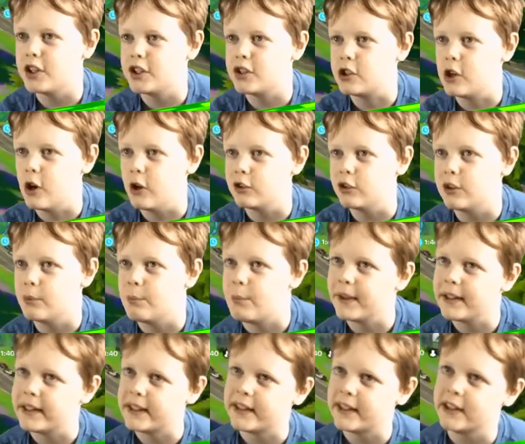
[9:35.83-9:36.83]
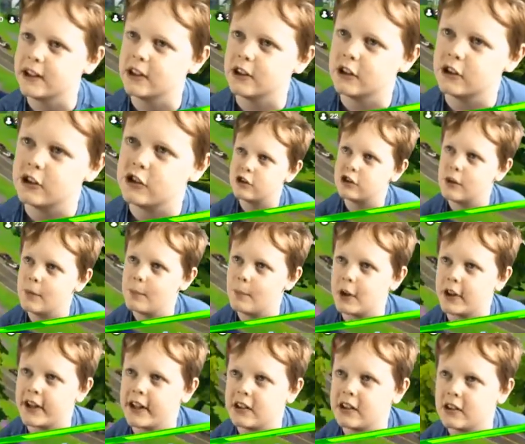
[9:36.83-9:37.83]
got to be here.
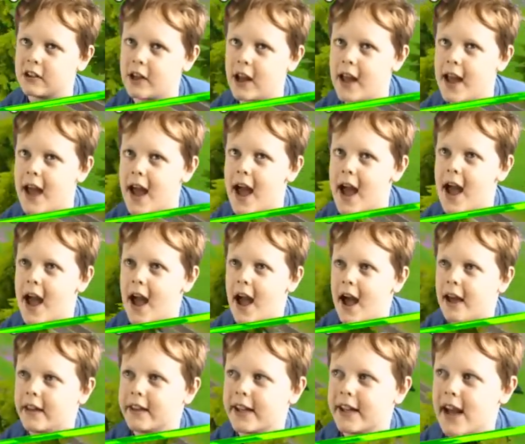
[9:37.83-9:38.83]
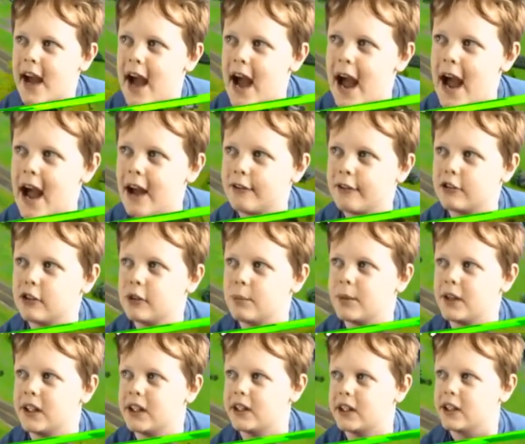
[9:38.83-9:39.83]
Somebody's like, they have to
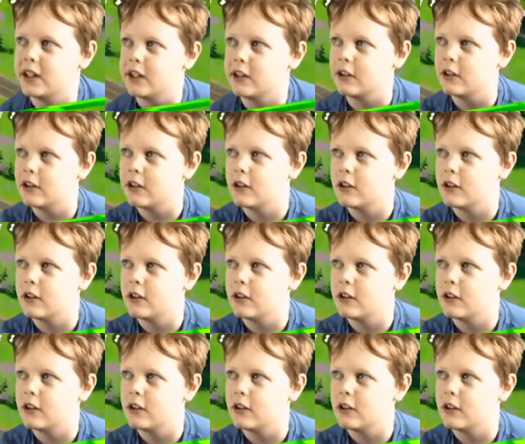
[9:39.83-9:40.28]
be here.